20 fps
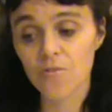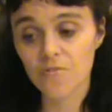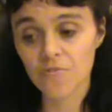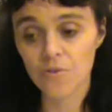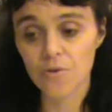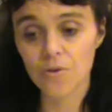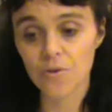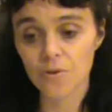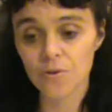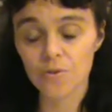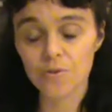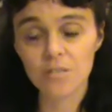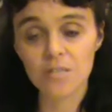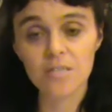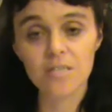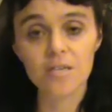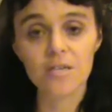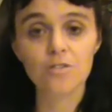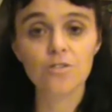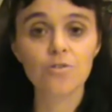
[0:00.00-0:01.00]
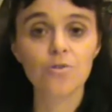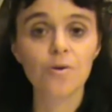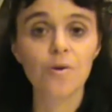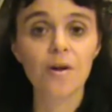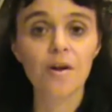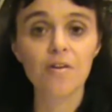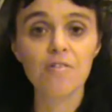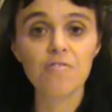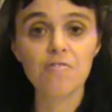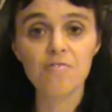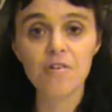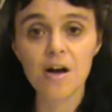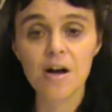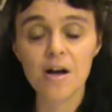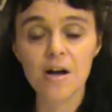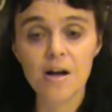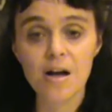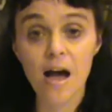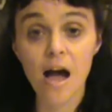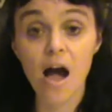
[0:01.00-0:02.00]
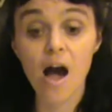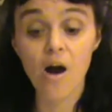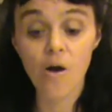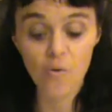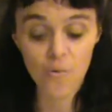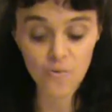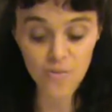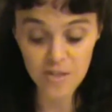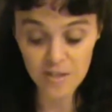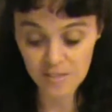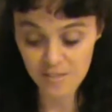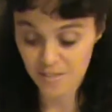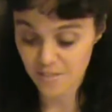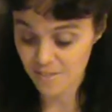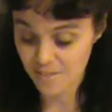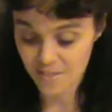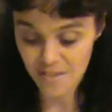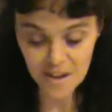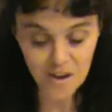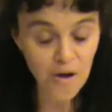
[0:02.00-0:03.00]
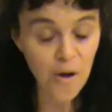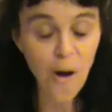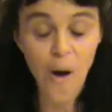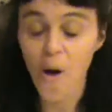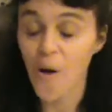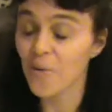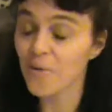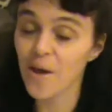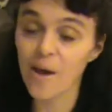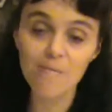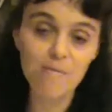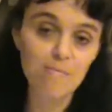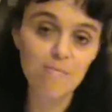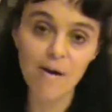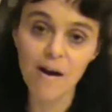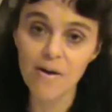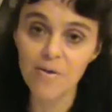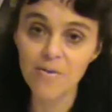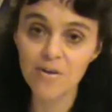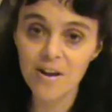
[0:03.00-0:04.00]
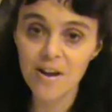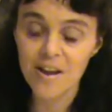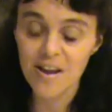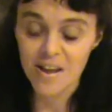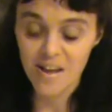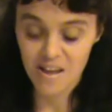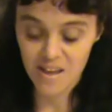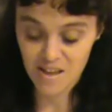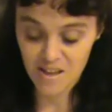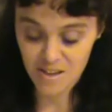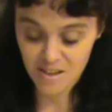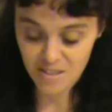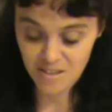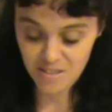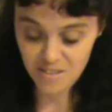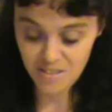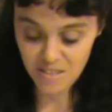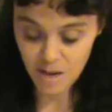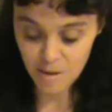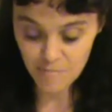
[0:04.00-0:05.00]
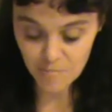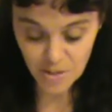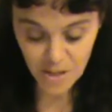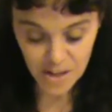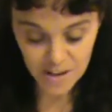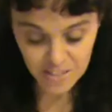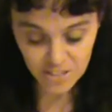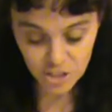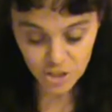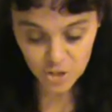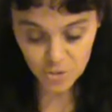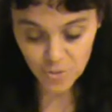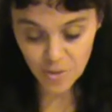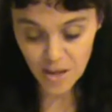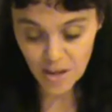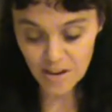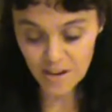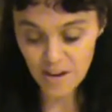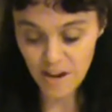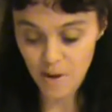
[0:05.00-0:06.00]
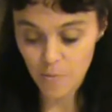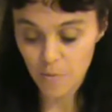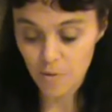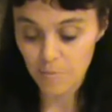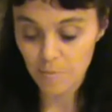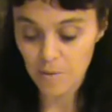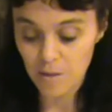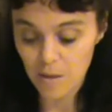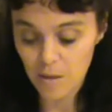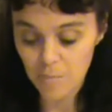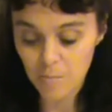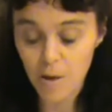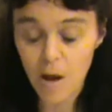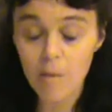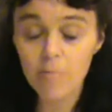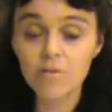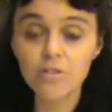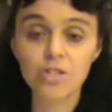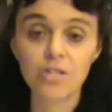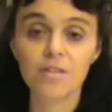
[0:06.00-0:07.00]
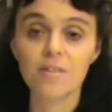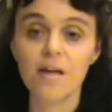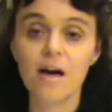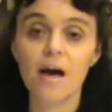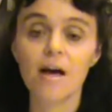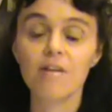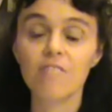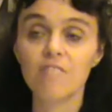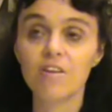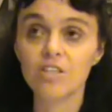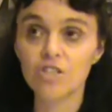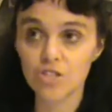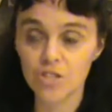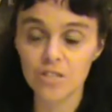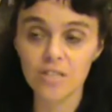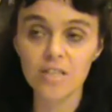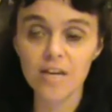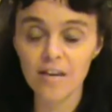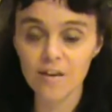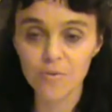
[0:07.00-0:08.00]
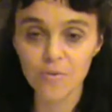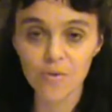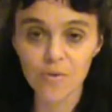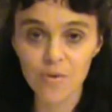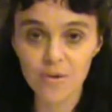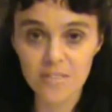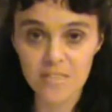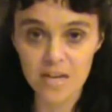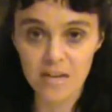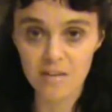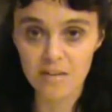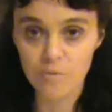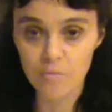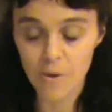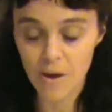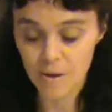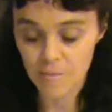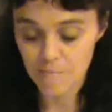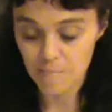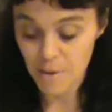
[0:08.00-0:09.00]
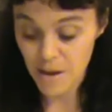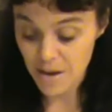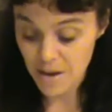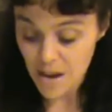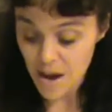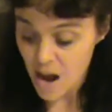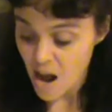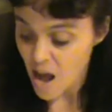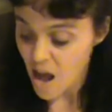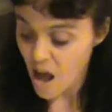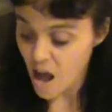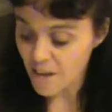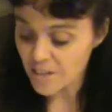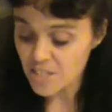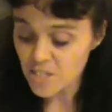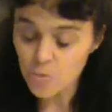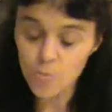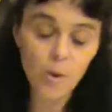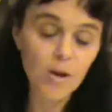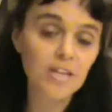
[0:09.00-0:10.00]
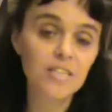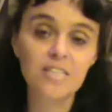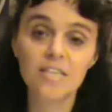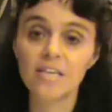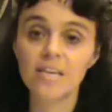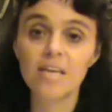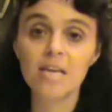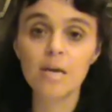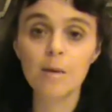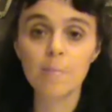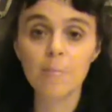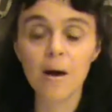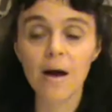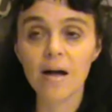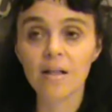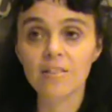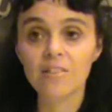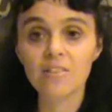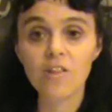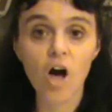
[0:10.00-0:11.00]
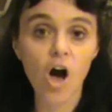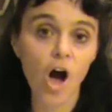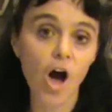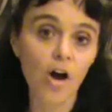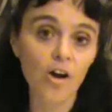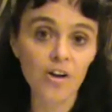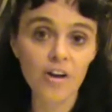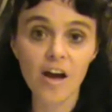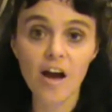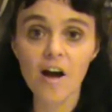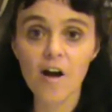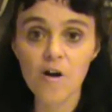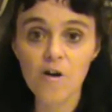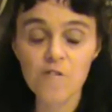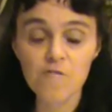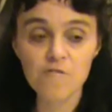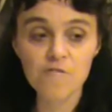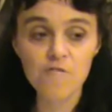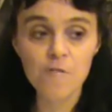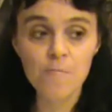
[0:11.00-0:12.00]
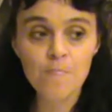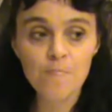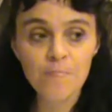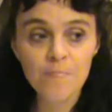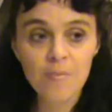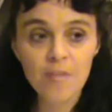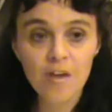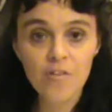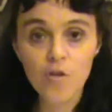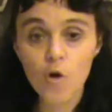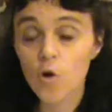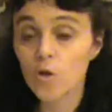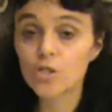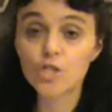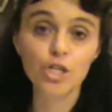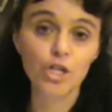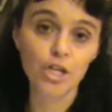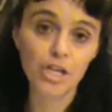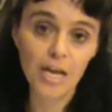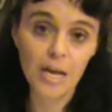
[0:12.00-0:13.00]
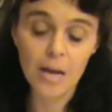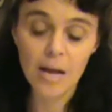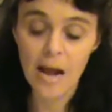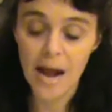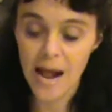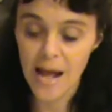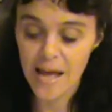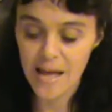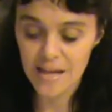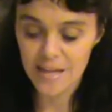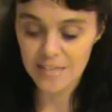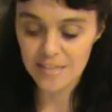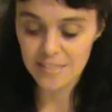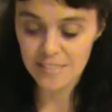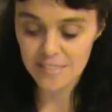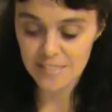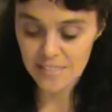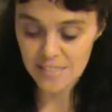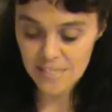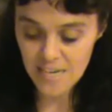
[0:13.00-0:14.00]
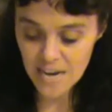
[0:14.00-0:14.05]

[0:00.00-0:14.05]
full detailed story of uh, how this all came about and I'm planning to do that and I will be publishing that eventually. I don't know exactly when, but I just wanted to keep a log of the whole journey and